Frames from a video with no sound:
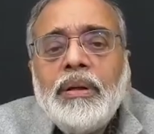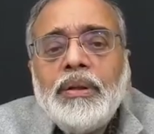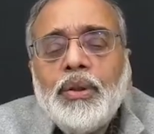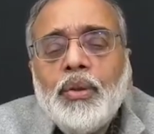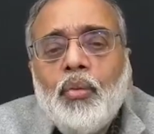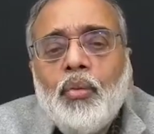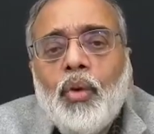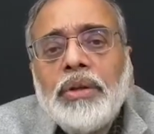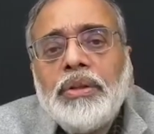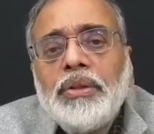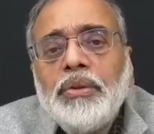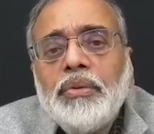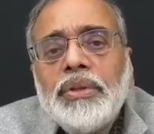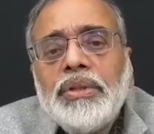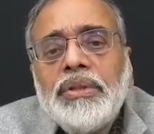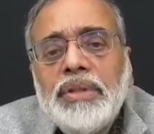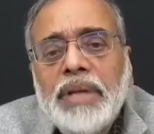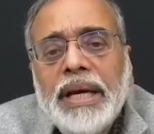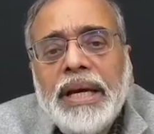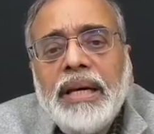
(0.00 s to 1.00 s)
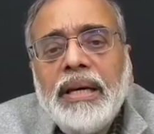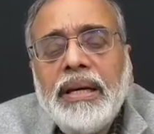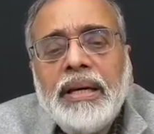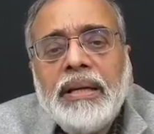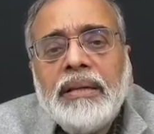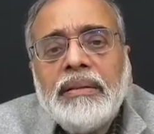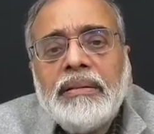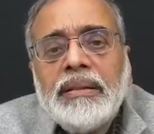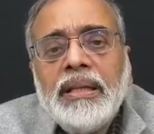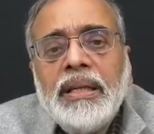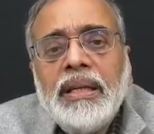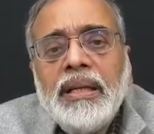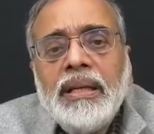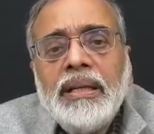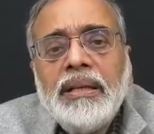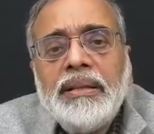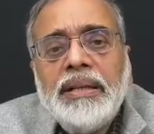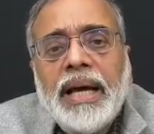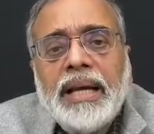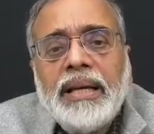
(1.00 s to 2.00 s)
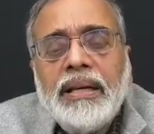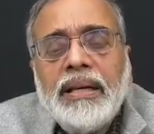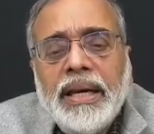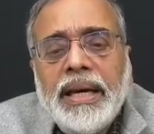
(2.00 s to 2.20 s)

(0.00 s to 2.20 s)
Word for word: So, what you were saying is that